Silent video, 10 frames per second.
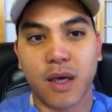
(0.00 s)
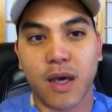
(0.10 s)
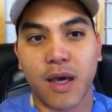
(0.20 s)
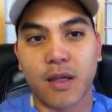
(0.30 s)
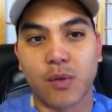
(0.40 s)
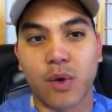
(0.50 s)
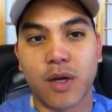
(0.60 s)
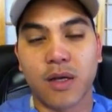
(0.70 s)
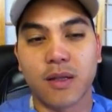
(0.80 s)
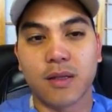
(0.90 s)
and you
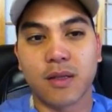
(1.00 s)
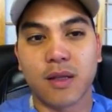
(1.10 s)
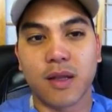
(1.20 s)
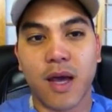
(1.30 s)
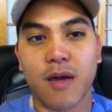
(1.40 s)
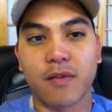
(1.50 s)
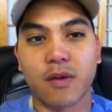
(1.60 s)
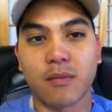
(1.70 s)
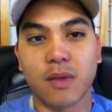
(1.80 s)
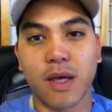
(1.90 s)
want to have
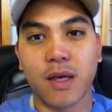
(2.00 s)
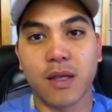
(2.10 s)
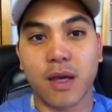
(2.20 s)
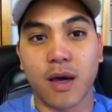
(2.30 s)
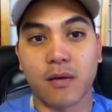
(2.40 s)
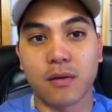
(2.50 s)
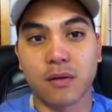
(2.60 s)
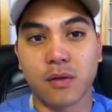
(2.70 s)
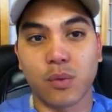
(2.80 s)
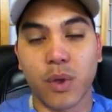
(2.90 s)
them lay down
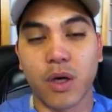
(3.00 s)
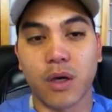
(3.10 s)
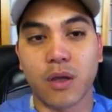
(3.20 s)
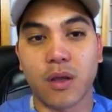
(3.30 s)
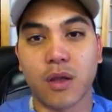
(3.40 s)
with